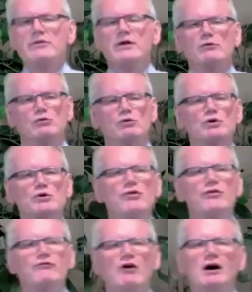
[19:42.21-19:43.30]
that
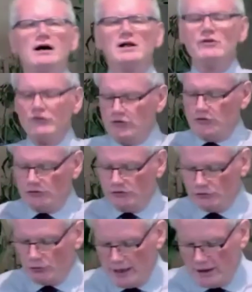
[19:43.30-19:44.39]
Ruth finds the
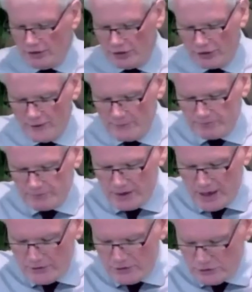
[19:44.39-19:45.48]
strength
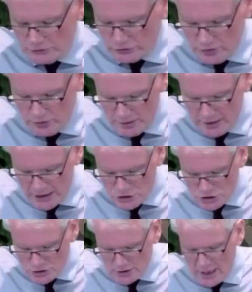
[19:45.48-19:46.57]
and the
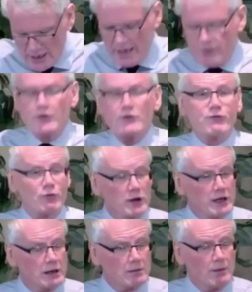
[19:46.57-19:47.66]
determination and the
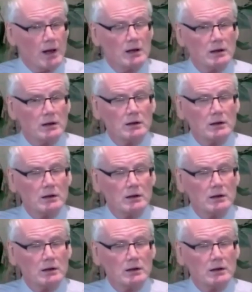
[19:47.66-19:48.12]
freedom